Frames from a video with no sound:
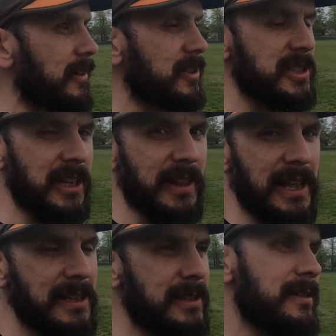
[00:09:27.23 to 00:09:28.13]
I'll see you
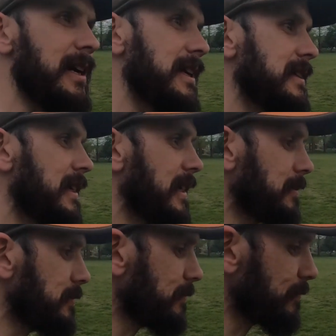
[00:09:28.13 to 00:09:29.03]
then, and
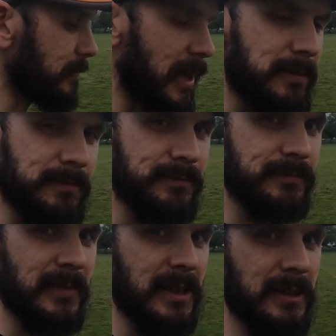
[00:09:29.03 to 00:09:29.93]
yeah,
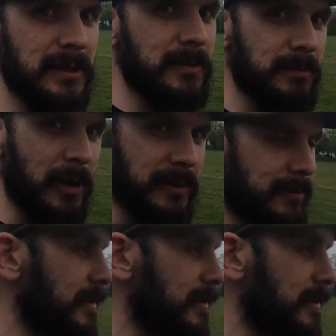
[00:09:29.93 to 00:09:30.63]
bye.